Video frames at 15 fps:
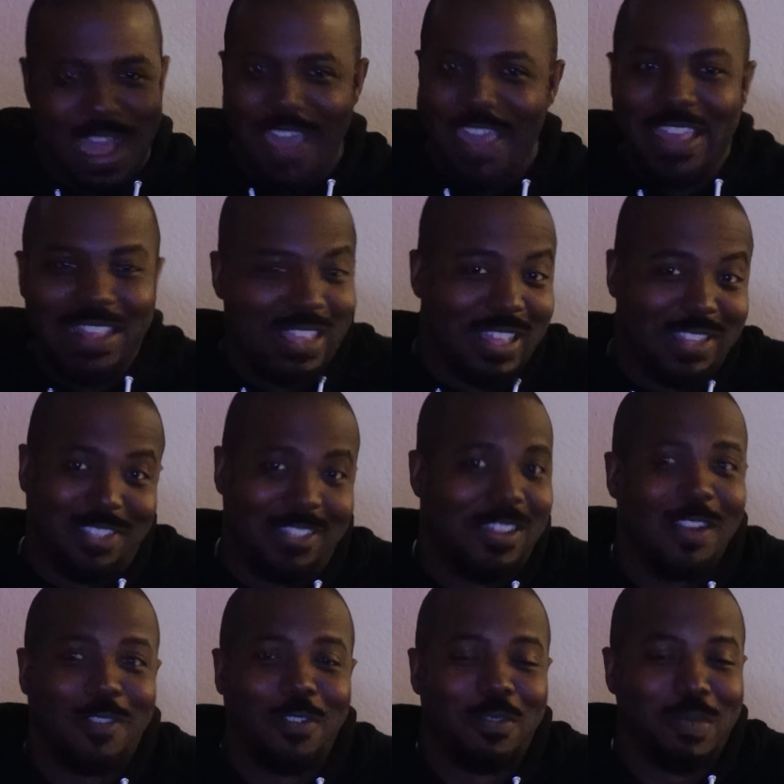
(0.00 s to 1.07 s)
It
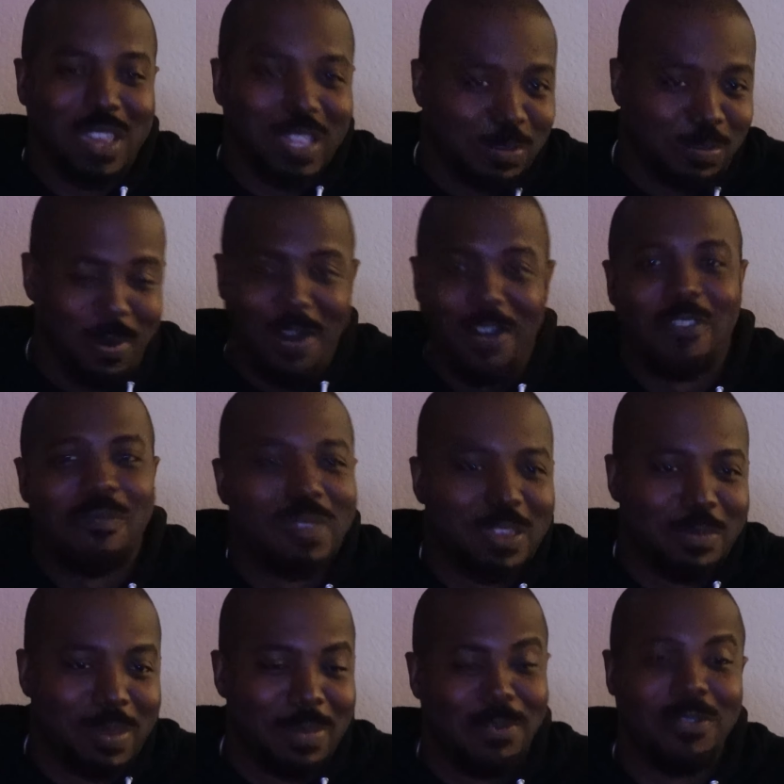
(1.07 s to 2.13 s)
stuck with me. It's part of me.
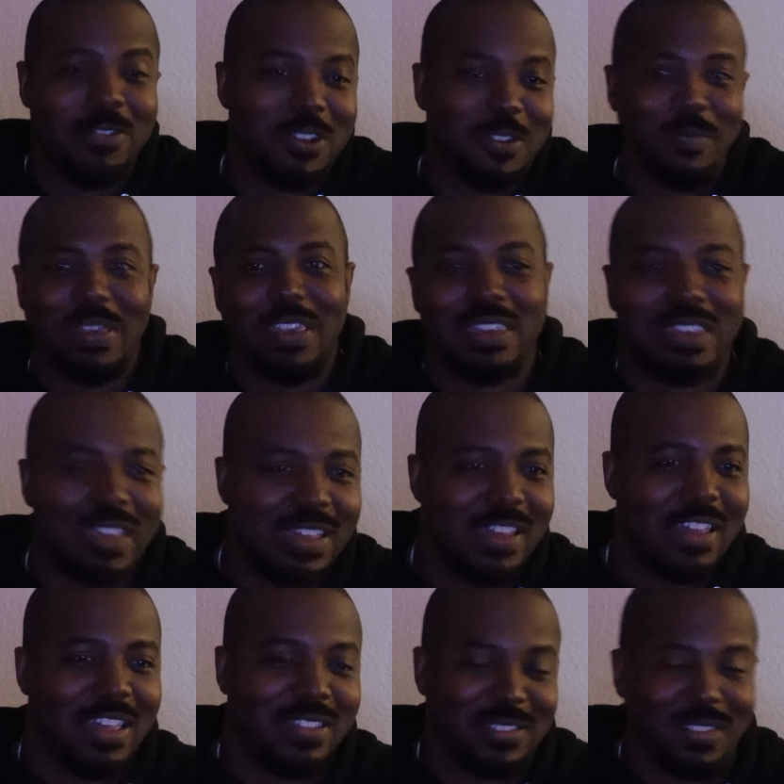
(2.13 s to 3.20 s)
People who know me,
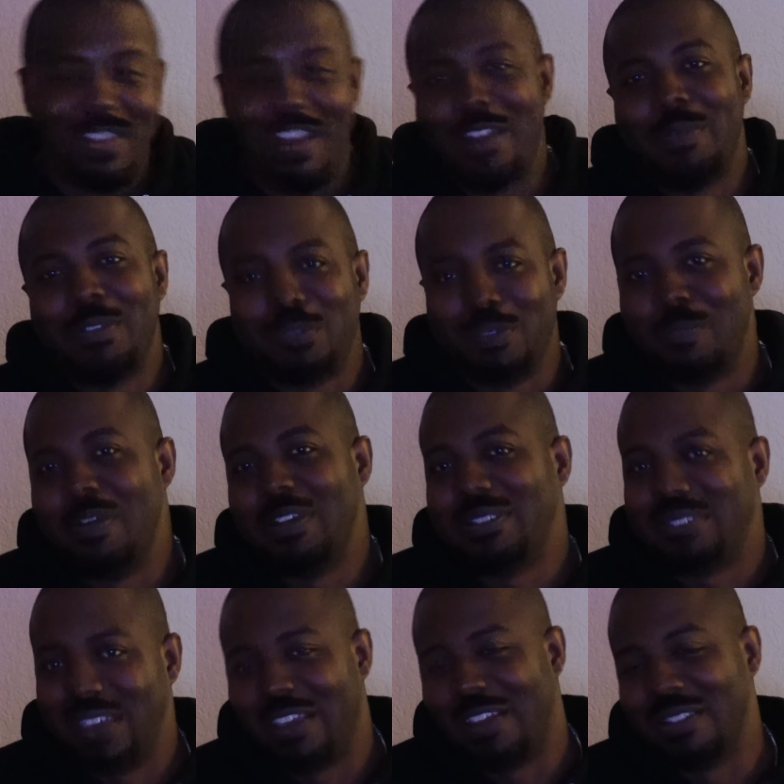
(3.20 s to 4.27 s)
it's synonymous with
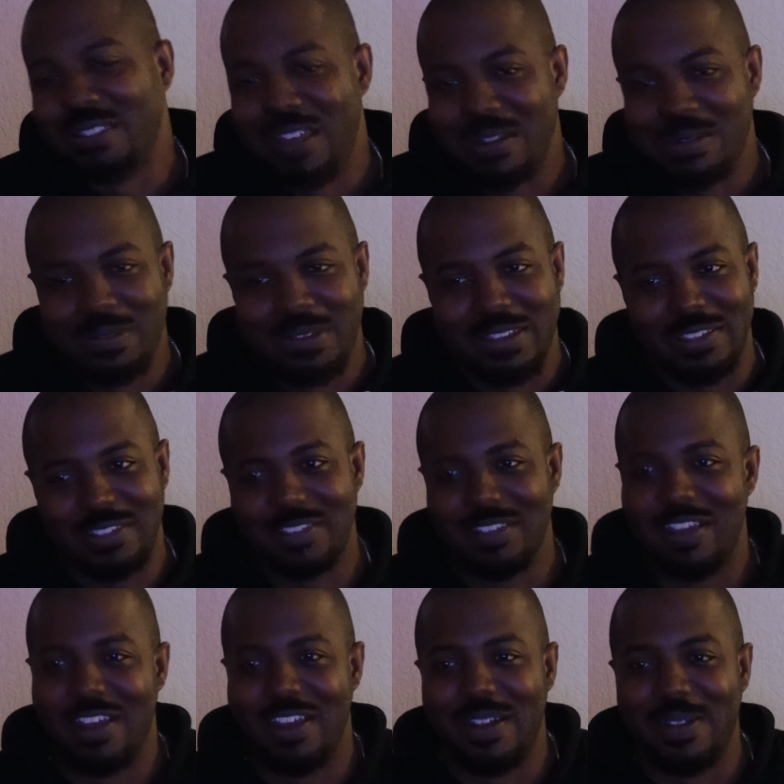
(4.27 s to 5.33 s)
Mustang in a lot of ways.
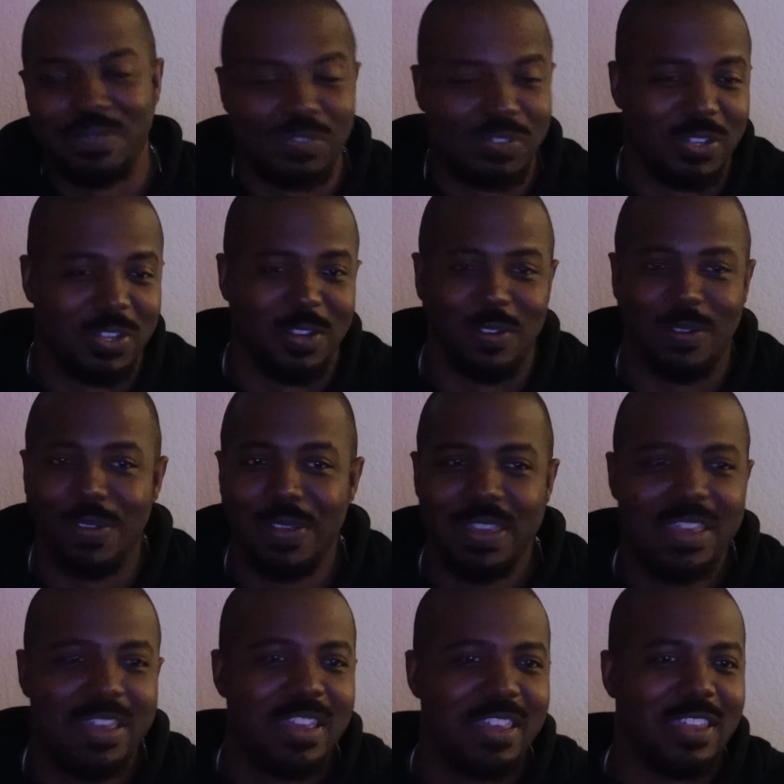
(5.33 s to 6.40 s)
So,
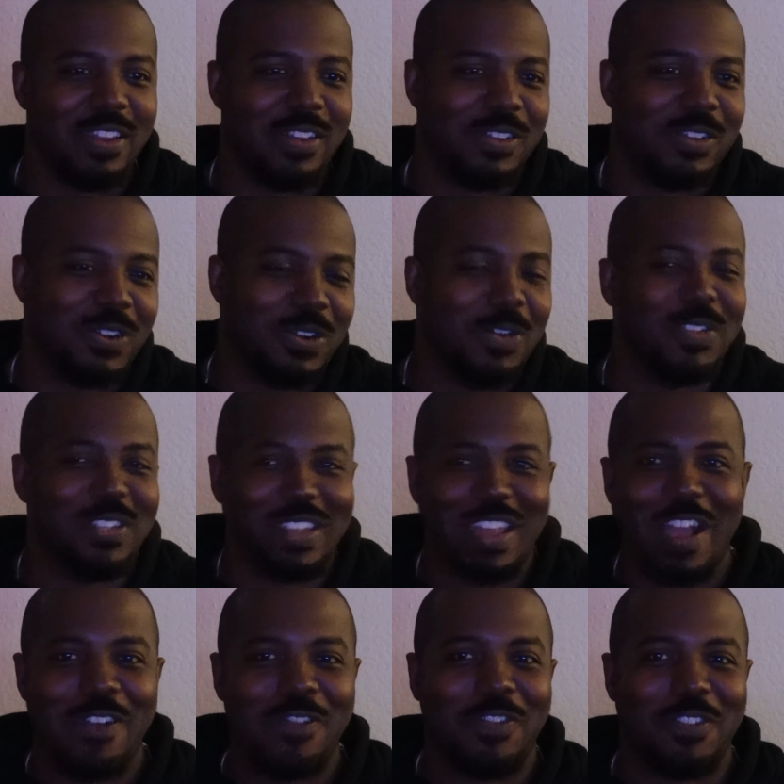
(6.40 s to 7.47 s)
you know, hold it
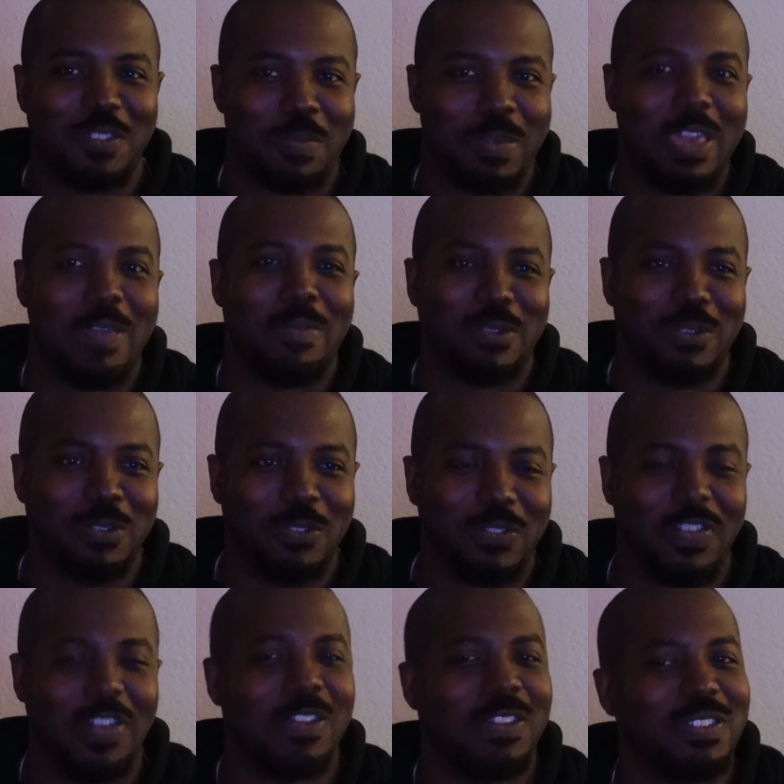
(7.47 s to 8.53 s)
down for the people who
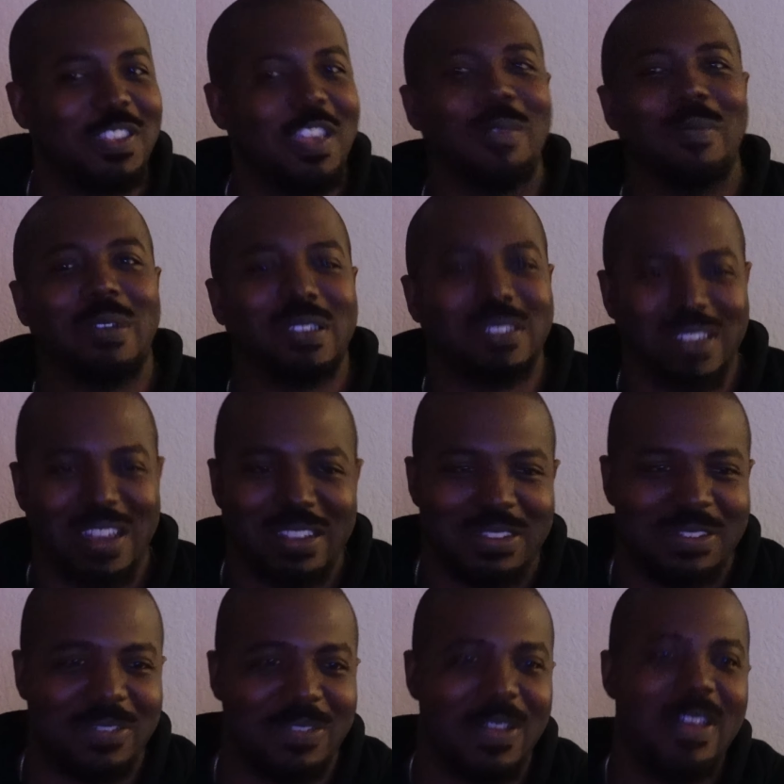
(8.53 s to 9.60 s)
feel the same way as I
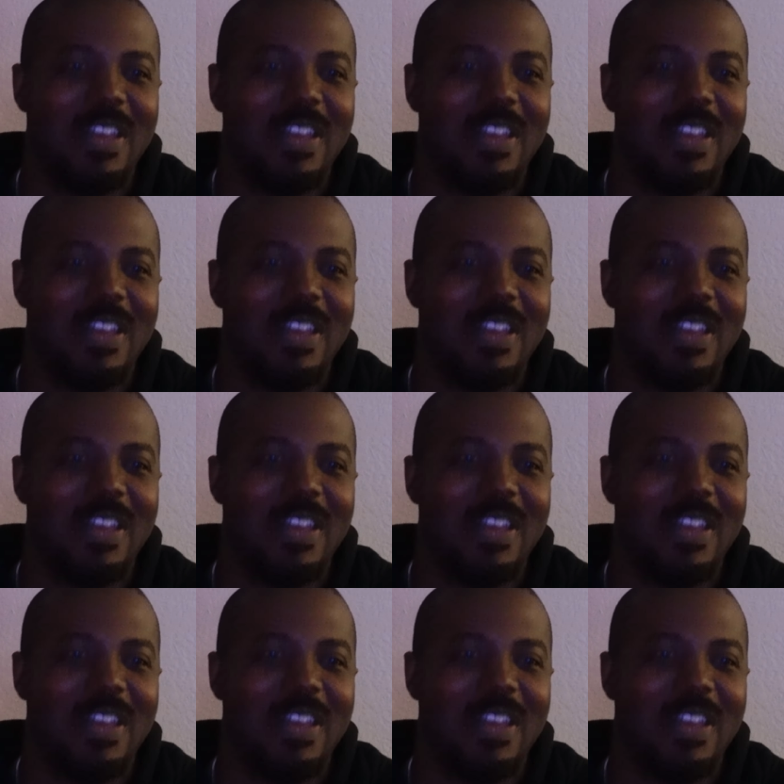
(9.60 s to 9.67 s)
do.